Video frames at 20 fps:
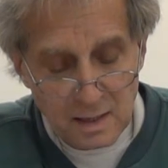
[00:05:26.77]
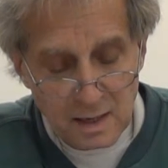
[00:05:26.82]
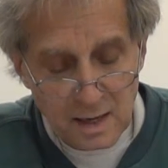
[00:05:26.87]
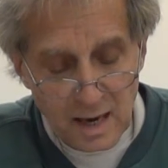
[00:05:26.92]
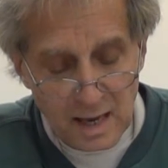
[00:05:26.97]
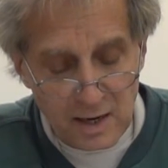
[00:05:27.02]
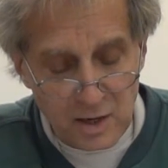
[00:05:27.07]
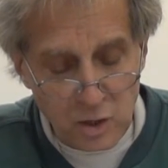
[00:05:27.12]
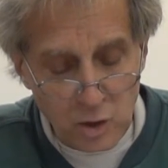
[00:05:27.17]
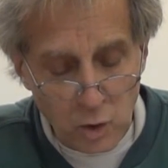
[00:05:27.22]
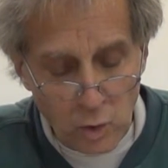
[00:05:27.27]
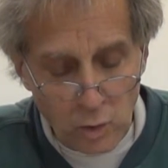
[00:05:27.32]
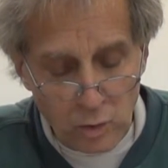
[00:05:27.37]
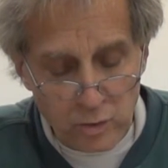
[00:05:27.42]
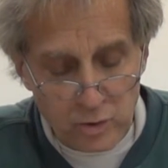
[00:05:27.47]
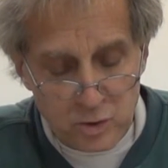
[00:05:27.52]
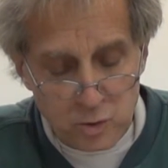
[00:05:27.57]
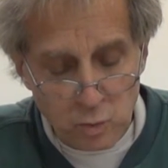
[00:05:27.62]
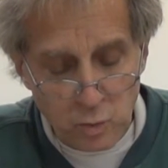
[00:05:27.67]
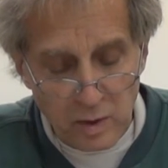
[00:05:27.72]
and
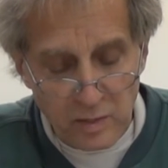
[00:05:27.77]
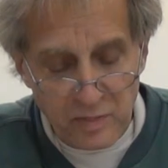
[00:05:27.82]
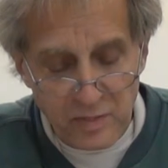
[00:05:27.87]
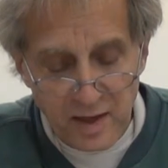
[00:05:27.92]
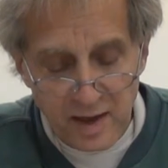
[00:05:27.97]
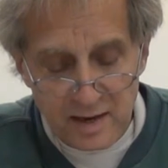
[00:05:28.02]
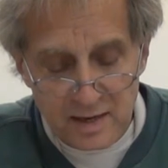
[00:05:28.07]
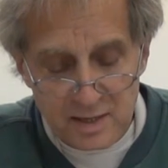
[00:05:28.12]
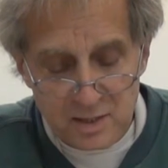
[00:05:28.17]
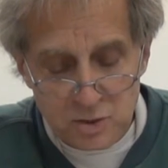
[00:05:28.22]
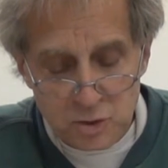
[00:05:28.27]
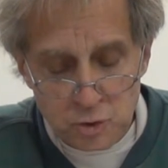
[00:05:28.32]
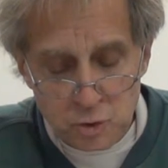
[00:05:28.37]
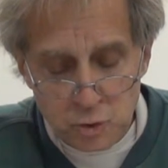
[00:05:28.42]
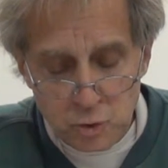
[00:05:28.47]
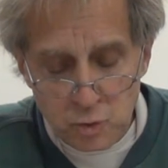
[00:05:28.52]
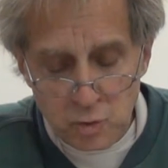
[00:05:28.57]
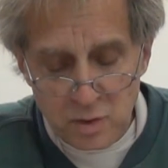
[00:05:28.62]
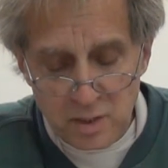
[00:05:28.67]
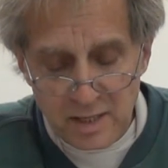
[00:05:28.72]
ignores what then is
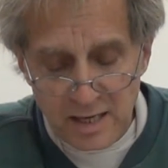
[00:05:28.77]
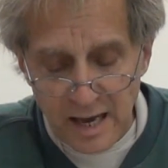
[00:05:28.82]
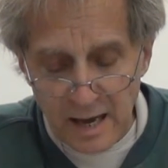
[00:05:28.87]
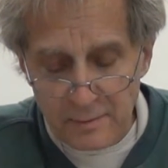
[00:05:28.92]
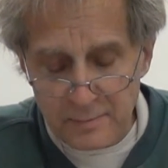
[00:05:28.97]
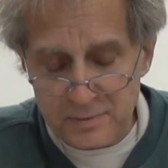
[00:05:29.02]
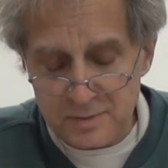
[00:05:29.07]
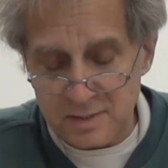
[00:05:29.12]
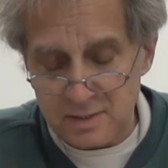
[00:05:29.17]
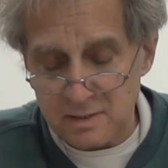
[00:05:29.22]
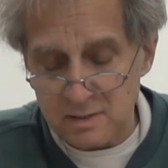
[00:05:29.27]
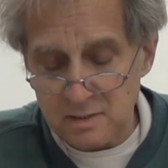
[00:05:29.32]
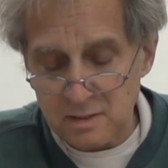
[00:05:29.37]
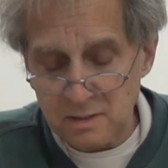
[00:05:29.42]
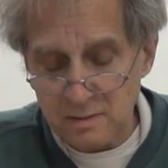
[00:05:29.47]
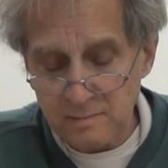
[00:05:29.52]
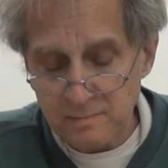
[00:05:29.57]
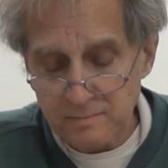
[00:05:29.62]
truly absent.